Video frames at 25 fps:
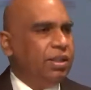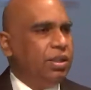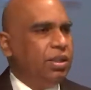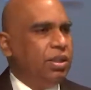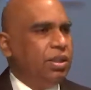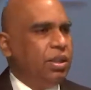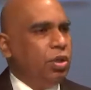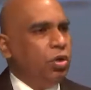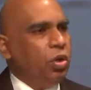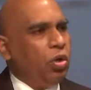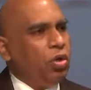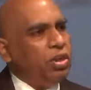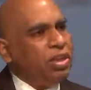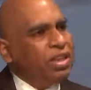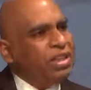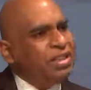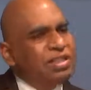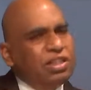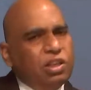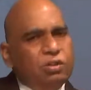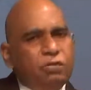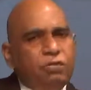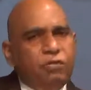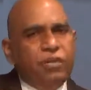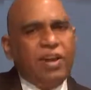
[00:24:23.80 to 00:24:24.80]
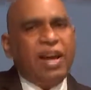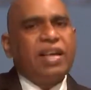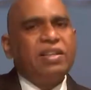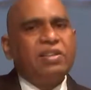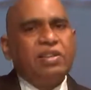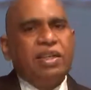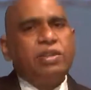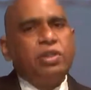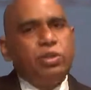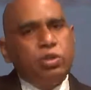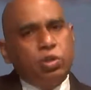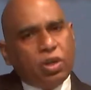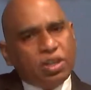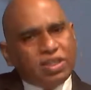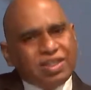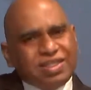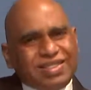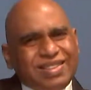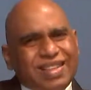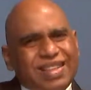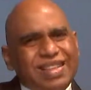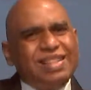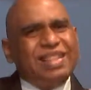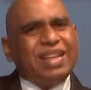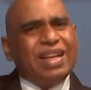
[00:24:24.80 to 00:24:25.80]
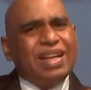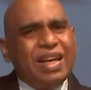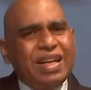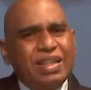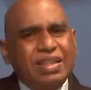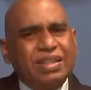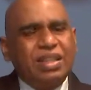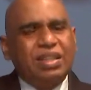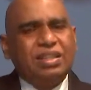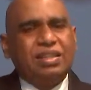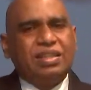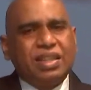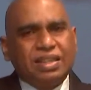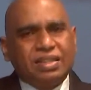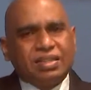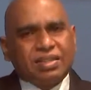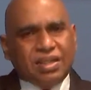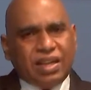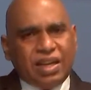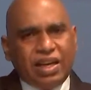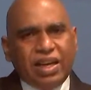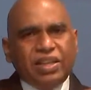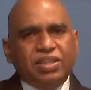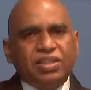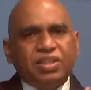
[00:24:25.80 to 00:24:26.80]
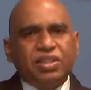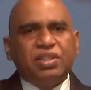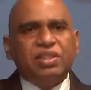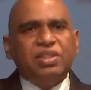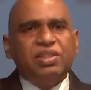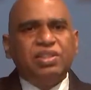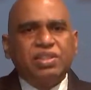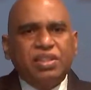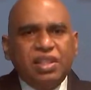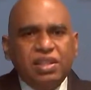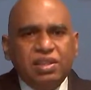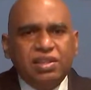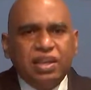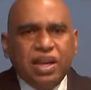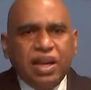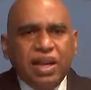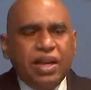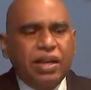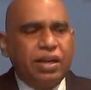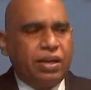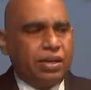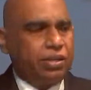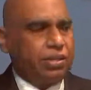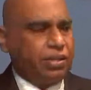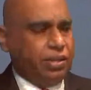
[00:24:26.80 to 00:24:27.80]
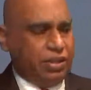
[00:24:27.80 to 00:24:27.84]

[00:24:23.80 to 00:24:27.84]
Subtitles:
You know, is the fact that you are still connected, the connection is still there.